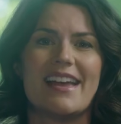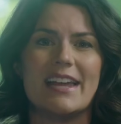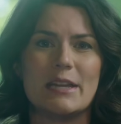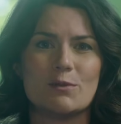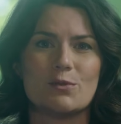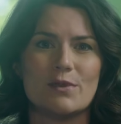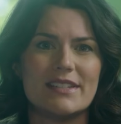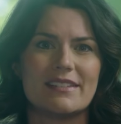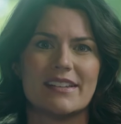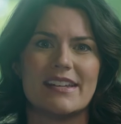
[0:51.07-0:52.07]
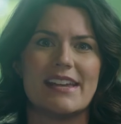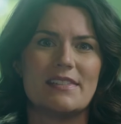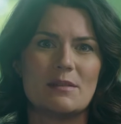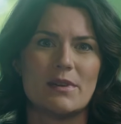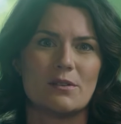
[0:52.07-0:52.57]
and he was recently
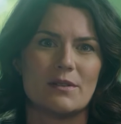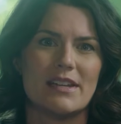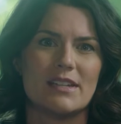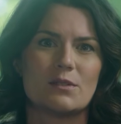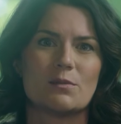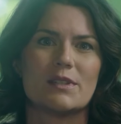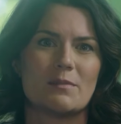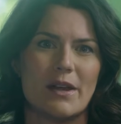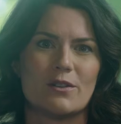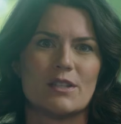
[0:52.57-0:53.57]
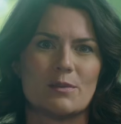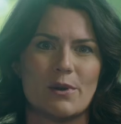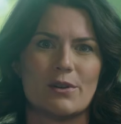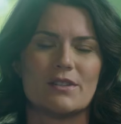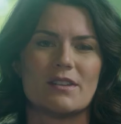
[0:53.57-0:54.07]
in the Middle East with Samaritan's
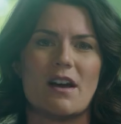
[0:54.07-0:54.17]
Purse,